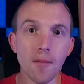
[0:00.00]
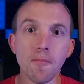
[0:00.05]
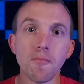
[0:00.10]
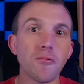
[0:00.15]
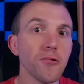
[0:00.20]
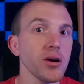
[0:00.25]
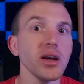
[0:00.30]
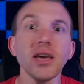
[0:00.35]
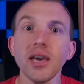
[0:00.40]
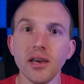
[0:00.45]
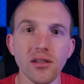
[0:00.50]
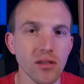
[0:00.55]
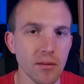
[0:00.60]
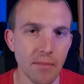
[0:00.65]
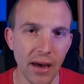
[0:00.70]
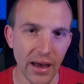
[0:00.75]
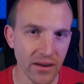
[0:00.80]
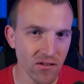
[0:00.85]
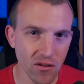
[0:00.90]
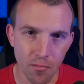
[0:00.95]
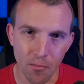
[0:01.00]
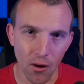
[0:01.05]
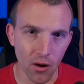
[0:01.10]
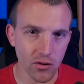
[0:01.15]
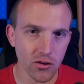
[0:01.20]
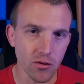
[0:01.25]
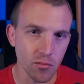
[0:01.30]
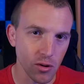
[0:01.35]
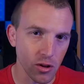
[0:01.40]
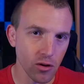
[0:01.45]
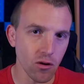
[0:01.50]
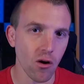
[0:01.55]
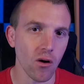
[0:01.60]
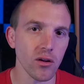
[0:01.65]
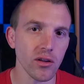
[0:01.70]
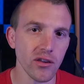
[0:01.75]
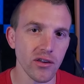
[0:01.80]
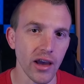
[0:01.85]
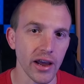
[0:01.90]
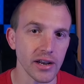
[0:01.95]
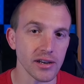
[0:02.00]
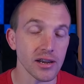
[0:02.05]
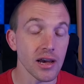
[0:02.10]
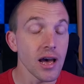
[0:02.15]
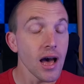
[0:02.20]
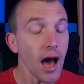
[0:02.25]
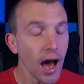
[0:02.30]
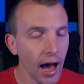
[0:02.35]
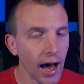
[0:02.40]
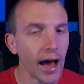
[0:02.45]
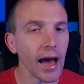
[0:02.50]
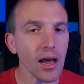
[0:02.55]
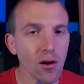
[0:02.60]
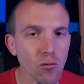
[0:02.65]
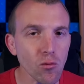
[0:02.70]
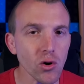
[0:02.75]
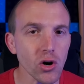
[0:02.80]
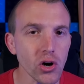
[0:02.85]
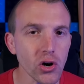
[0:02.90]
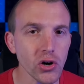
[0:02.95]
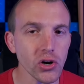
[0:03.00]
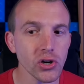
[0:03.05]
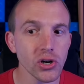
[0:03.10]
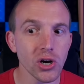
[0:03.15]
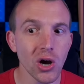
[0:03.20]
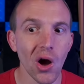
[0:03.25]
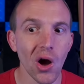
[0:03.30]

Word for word: bringing the best possible content, I work